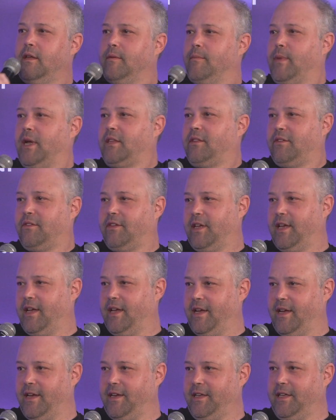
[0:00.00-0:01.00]
But
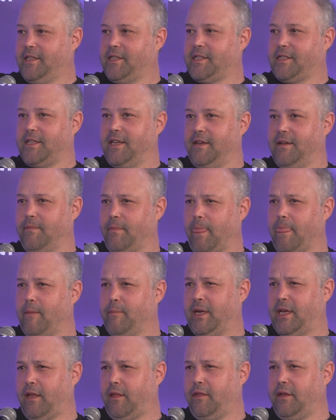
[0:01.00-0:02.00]

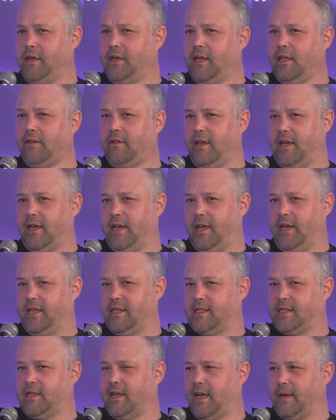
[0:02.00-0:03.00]
I think that
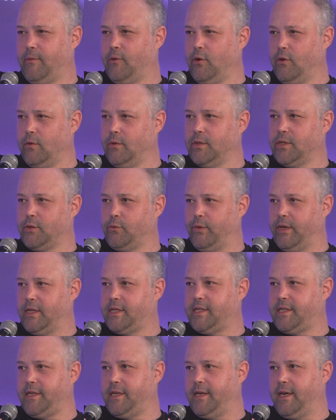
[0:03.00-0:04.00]
as time goes, we'll
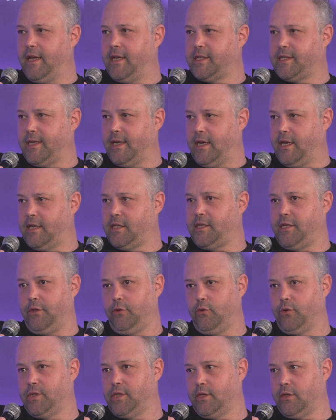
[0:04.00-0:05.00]
see less and less
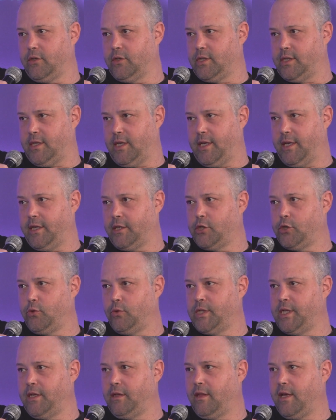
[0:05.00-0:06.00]
users
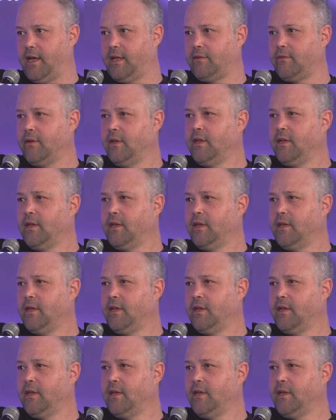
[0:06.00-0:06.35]
choosing that,